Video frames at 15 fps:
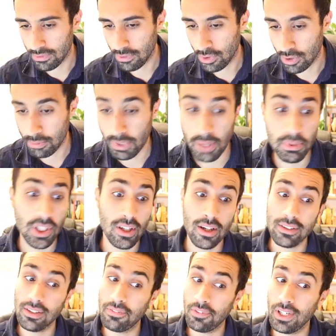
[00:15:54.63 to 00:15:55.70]
Or maybe you got a
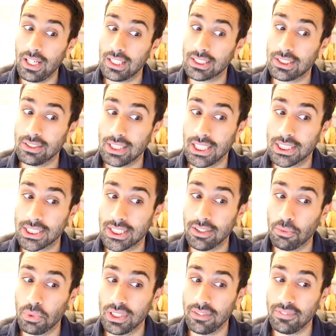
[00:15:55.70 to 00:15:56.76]
different answer. That's still
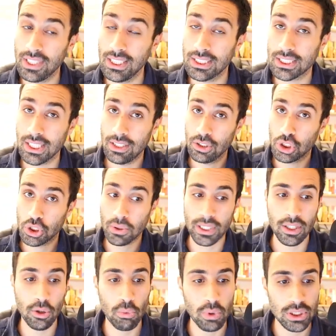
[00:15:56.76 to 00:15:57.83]
one of these tricky
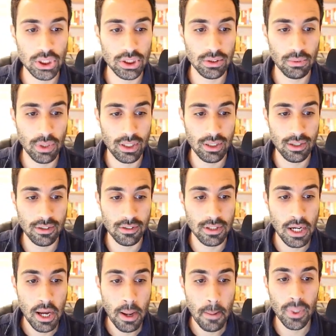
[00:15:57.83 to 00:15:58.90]
questions right here,
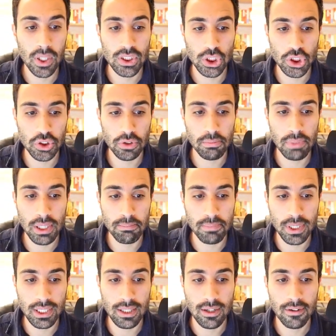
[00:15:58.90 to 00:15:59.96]
but it should be
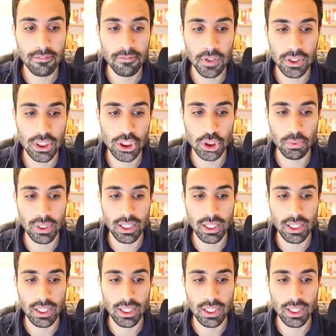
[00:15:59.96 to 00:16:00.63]
B for this one.